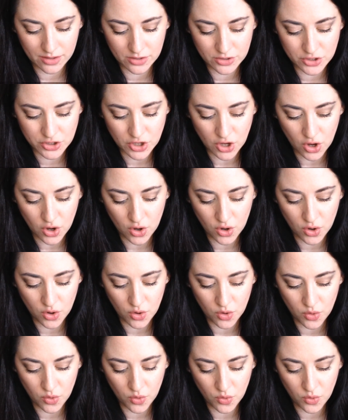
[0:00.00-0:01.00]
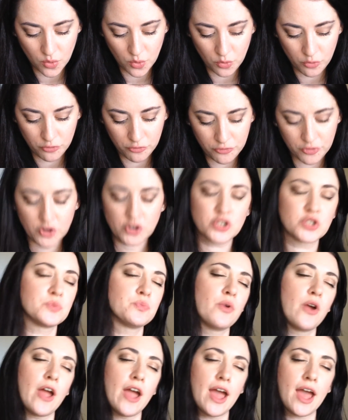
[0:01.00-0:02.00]
So first
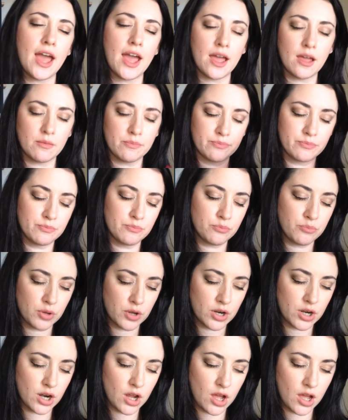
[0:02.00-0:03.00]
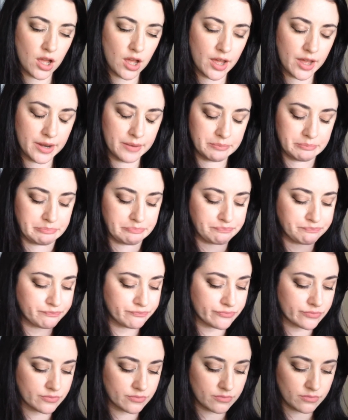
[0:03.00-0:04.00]
spray, put it on.
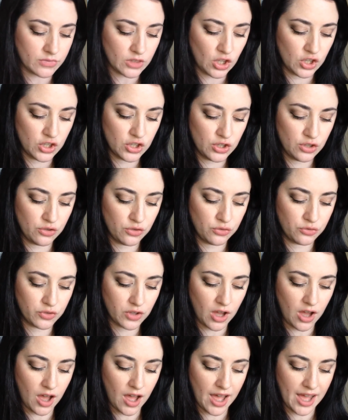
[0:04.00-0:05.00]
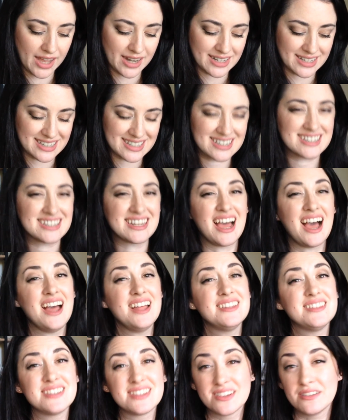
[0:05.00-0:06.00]
You've got
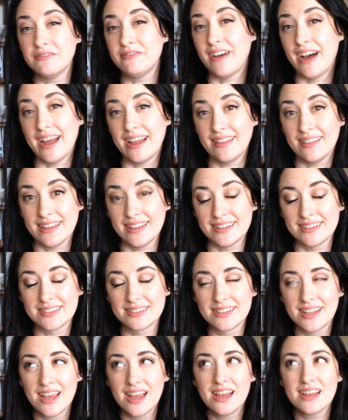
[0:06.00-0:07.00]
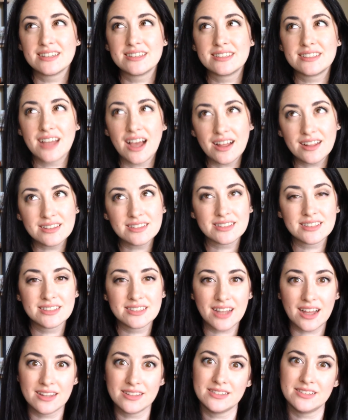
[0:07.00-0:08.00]
tons of violets, tons
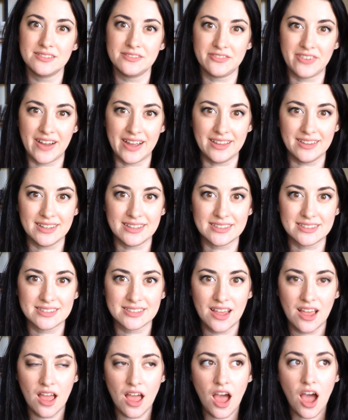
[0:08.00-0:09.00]
and tons of violets.